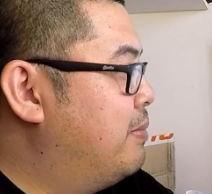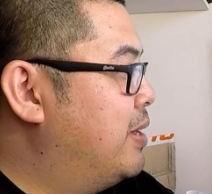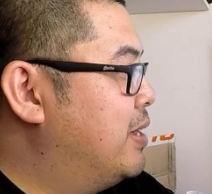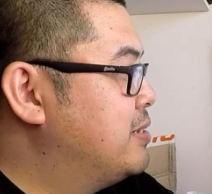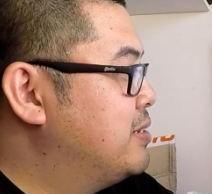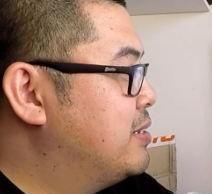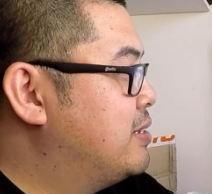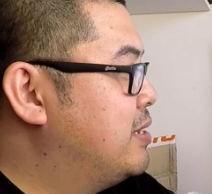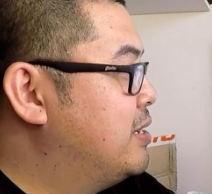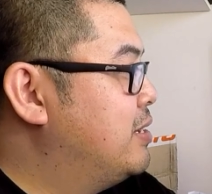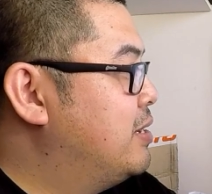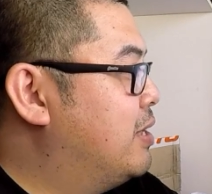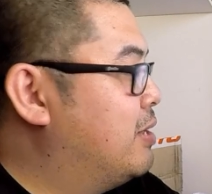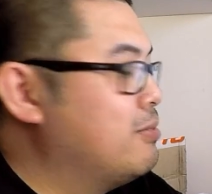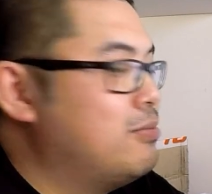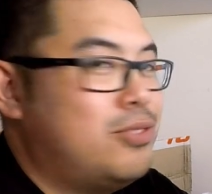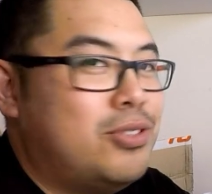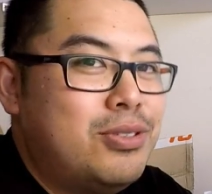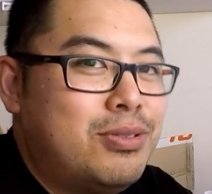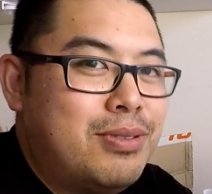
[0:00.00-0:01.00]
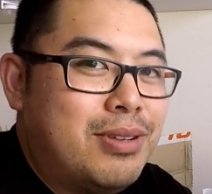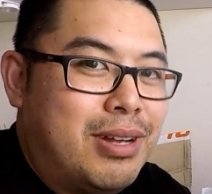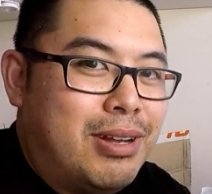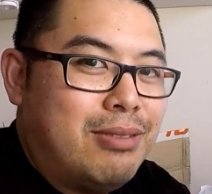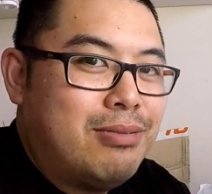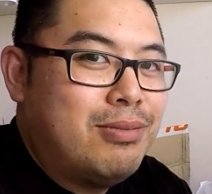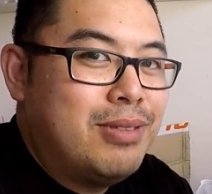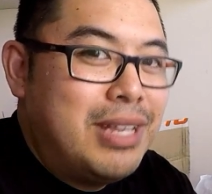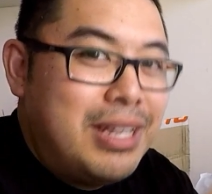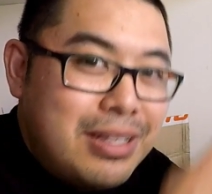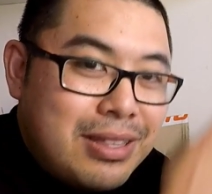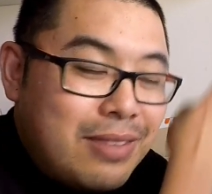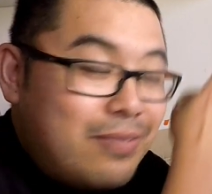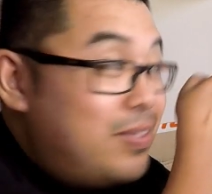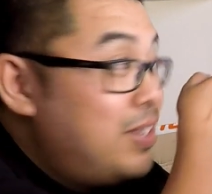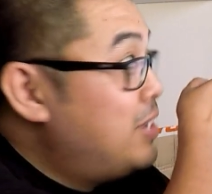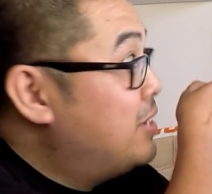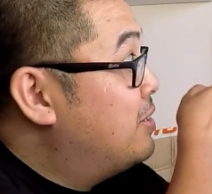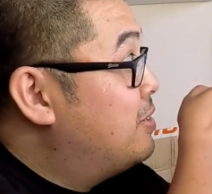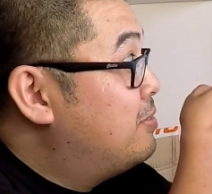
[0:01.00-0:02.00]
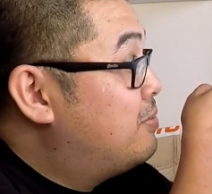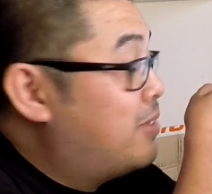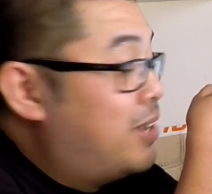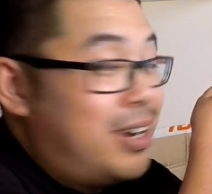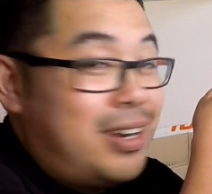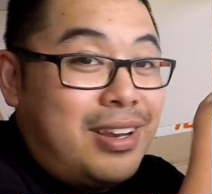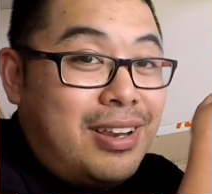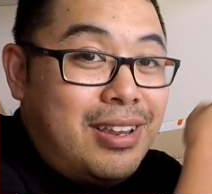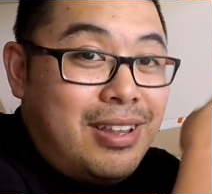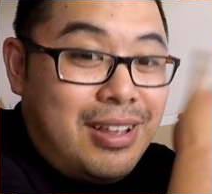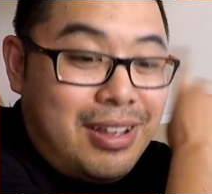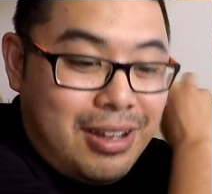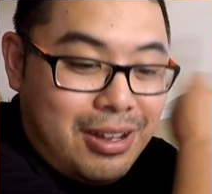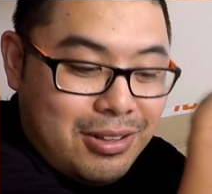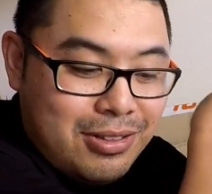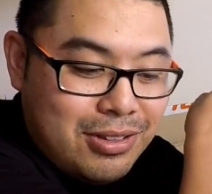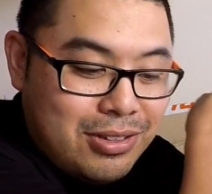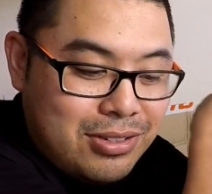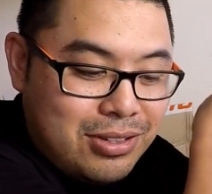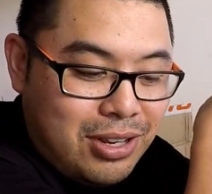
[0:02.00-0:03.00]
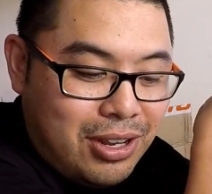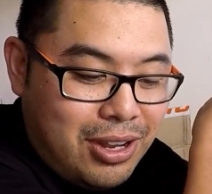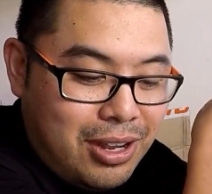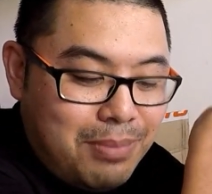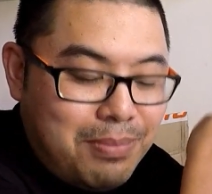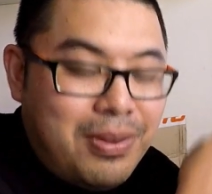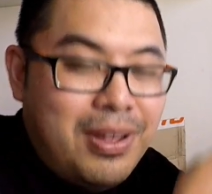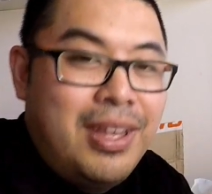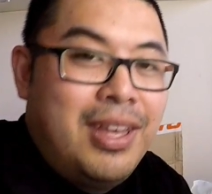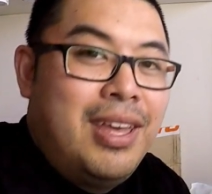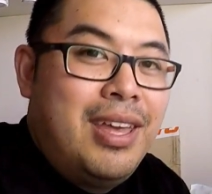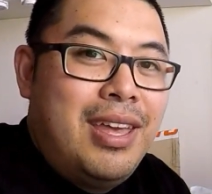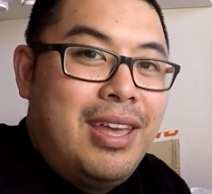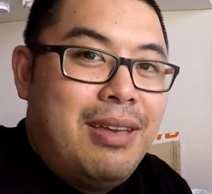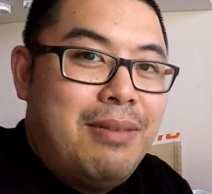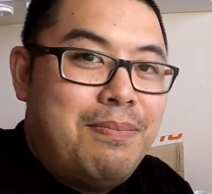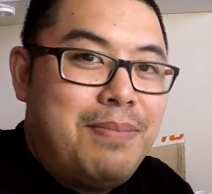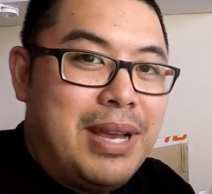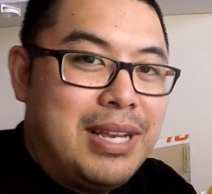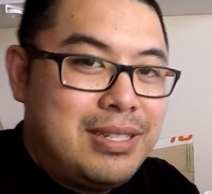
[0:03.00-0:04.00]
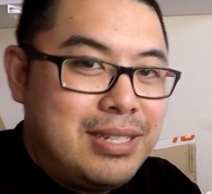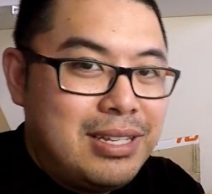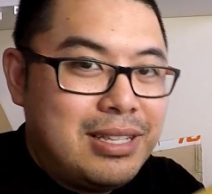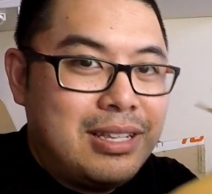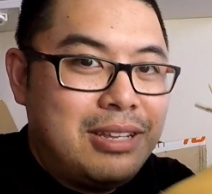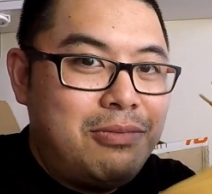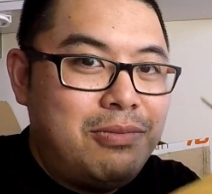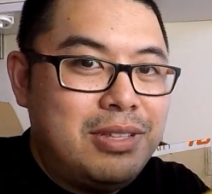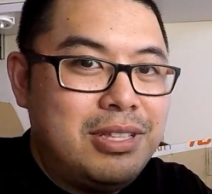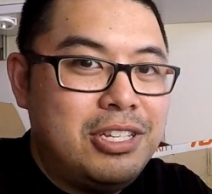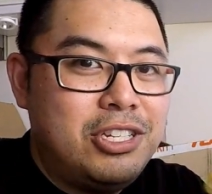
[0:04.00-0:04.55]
I said, I'll link the video right on the top. Basically, with this